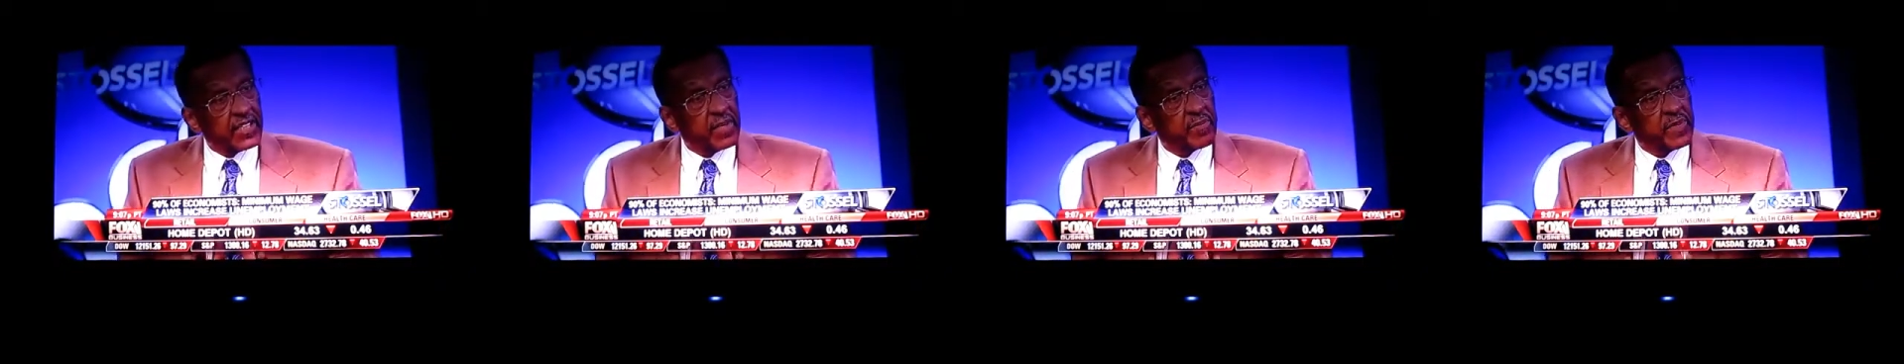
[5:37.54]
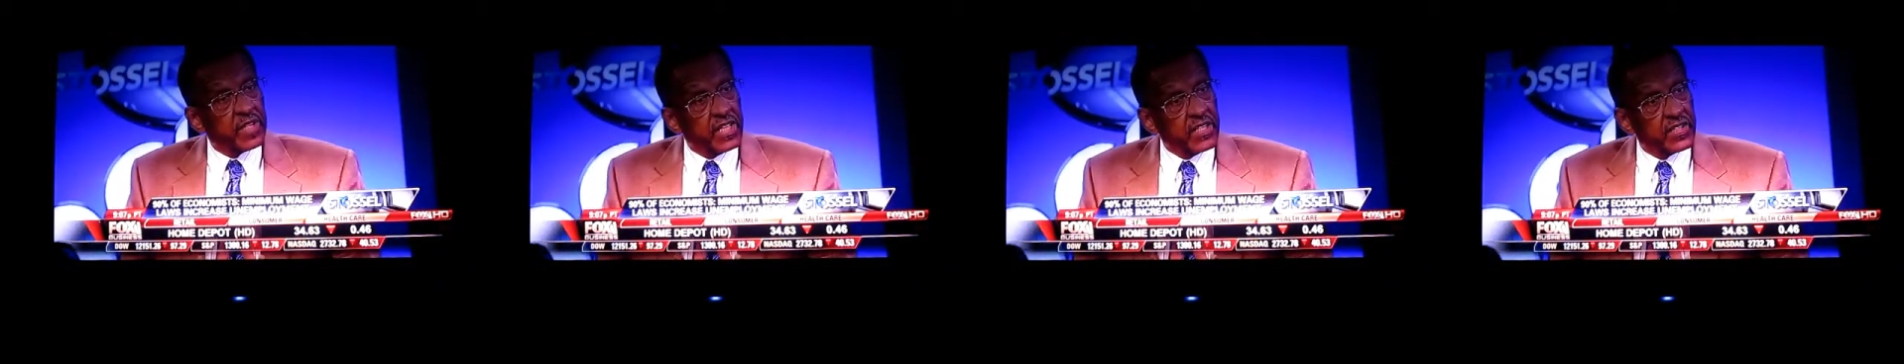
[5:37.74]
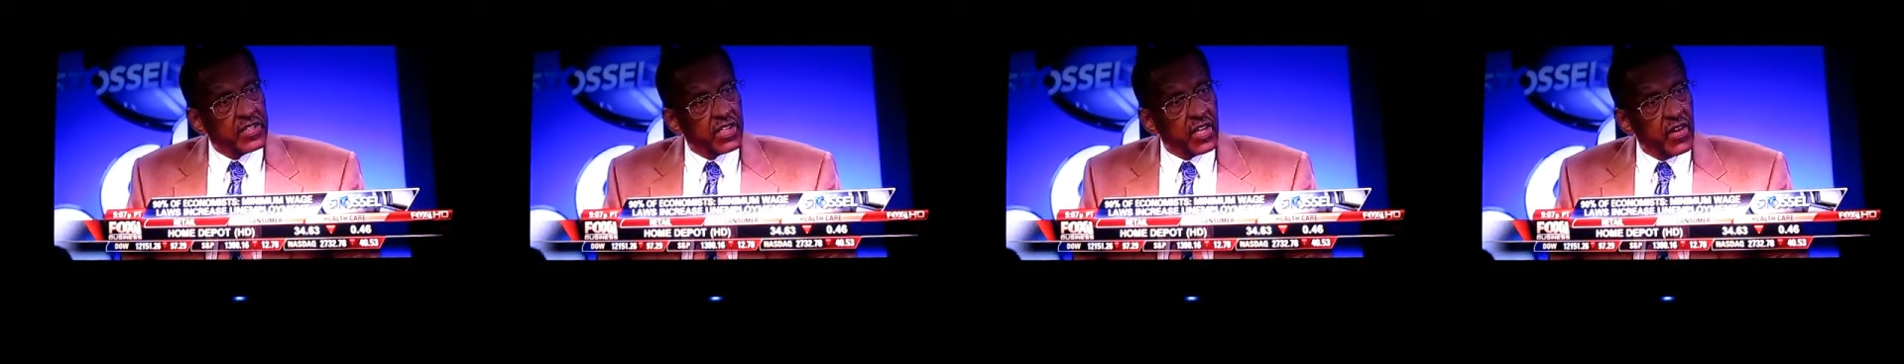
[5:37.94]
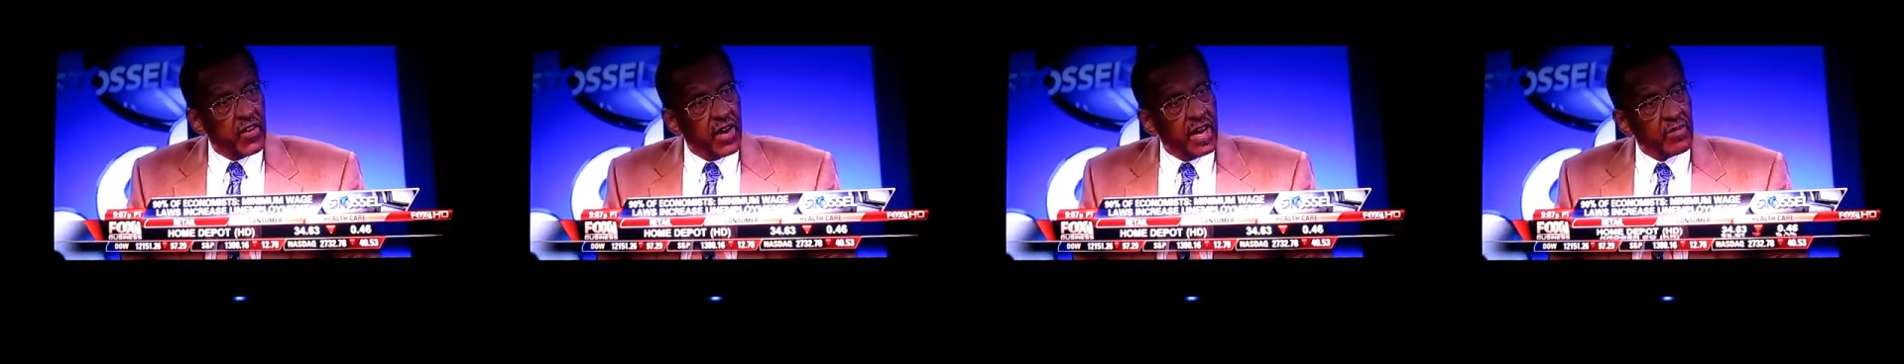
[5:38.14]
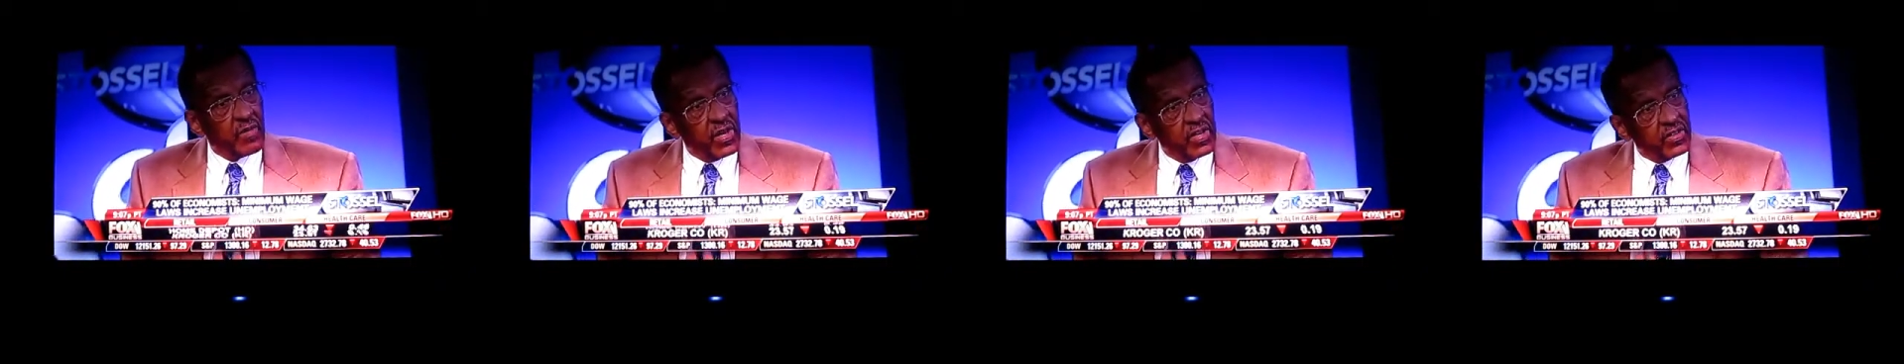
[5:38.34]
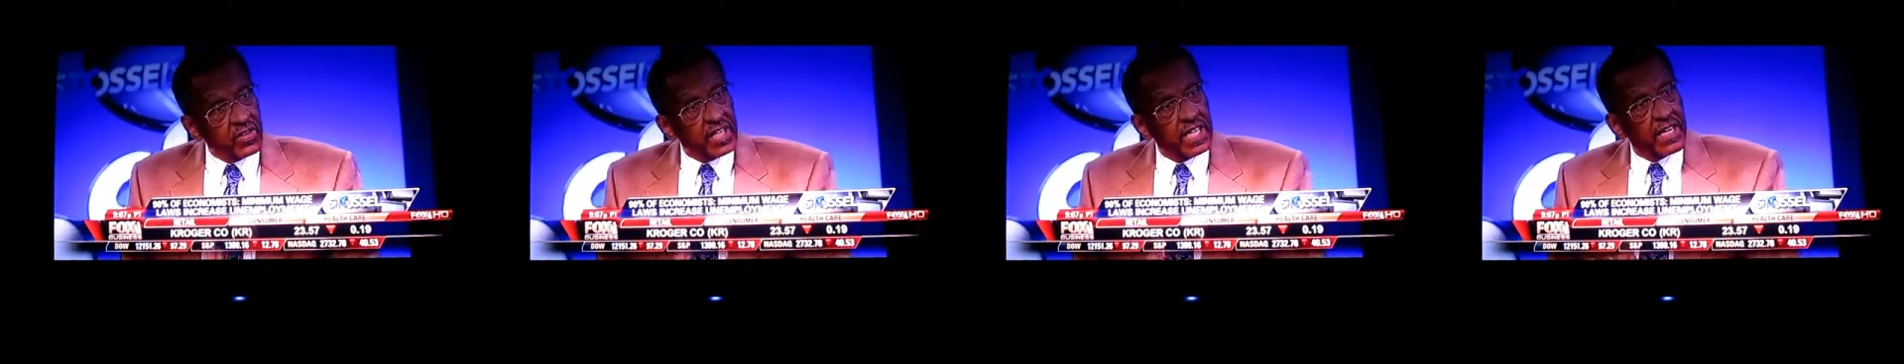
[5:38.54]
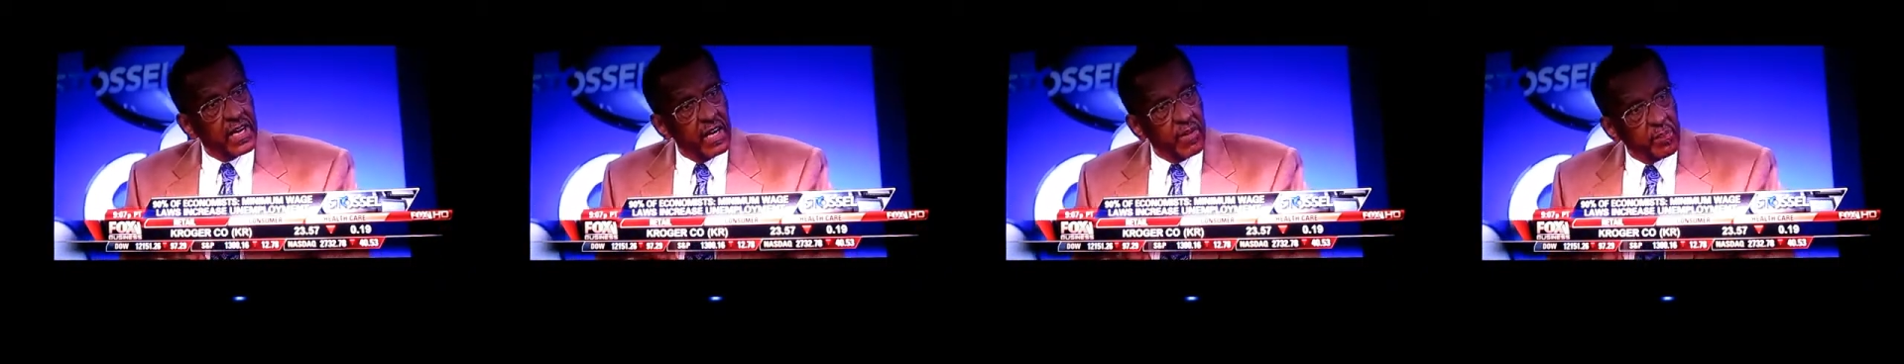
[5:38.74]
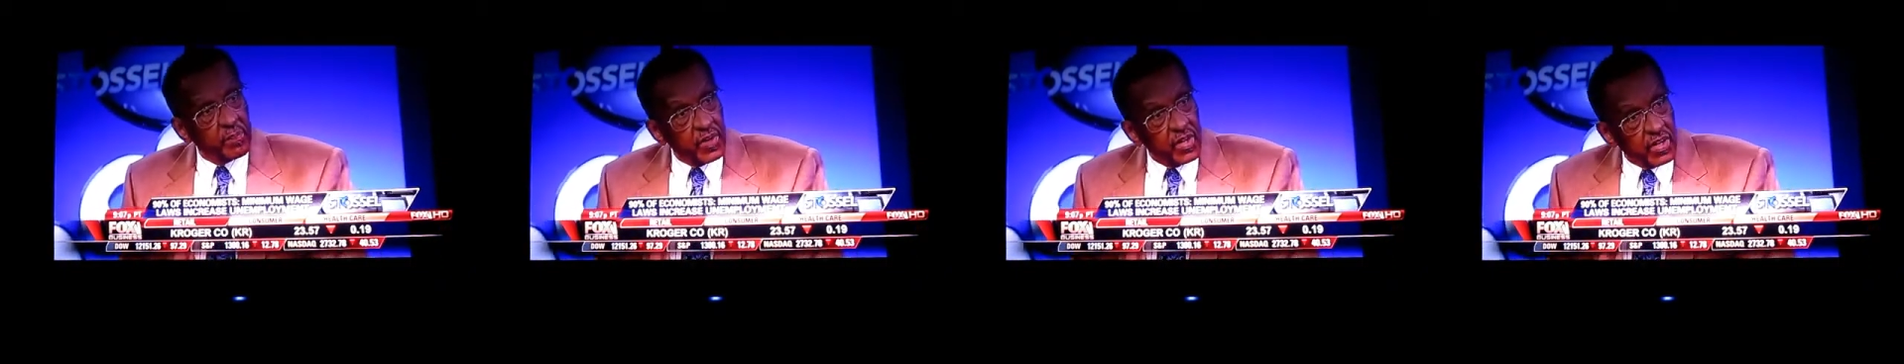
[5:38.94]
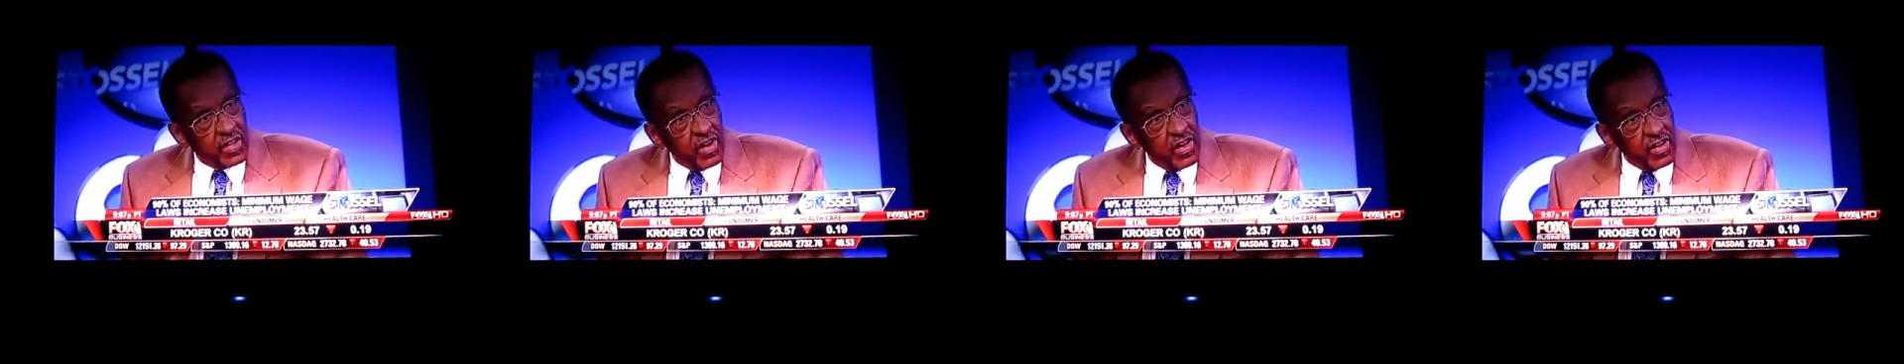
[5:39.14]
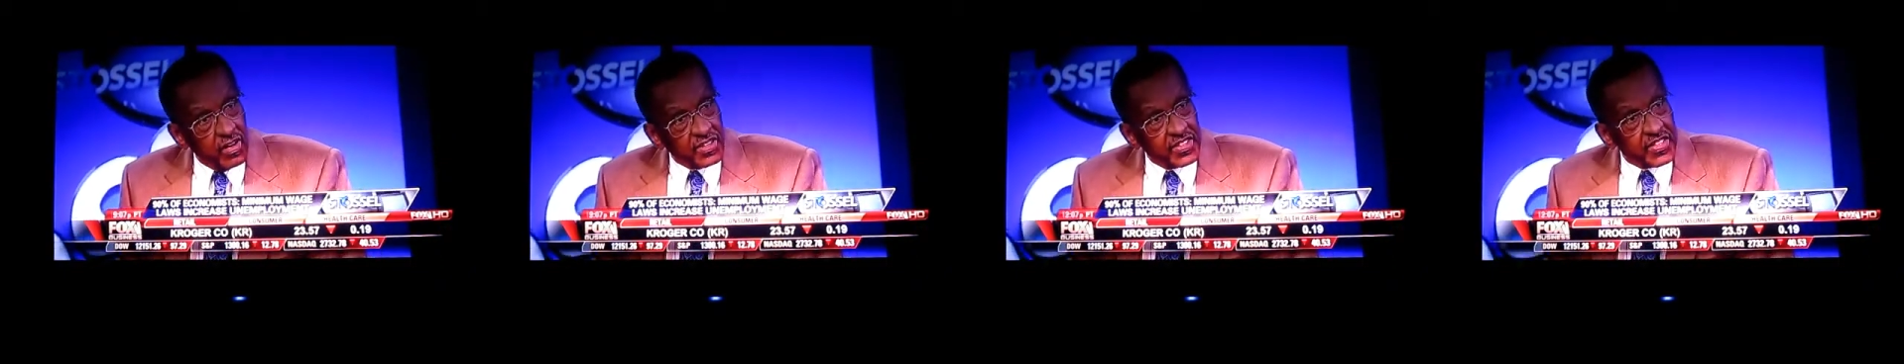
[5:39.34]
some years ago, I wrote a book
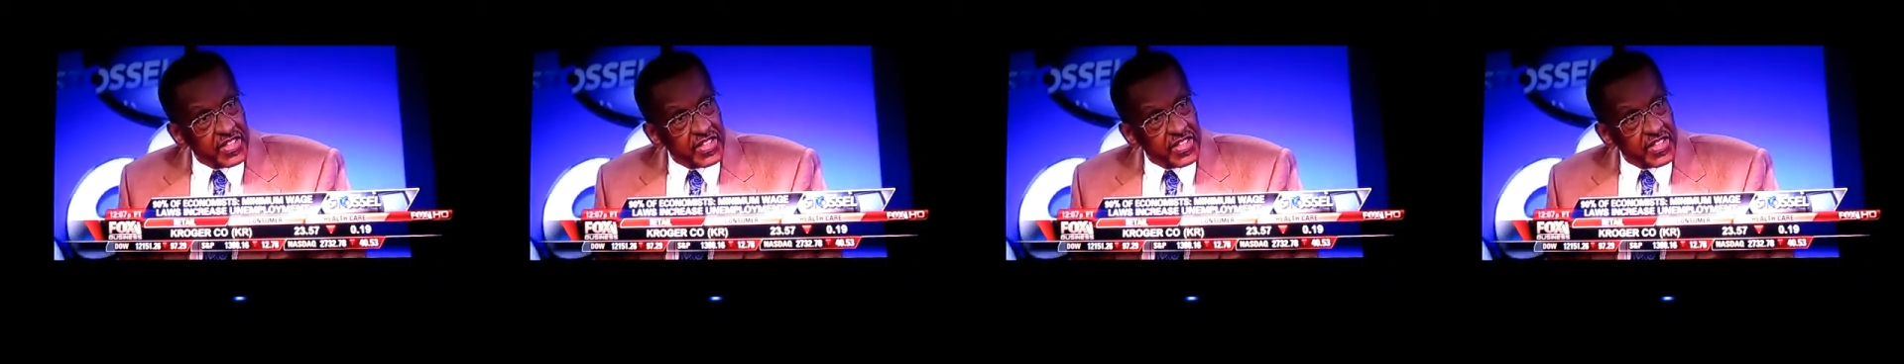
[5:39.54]
called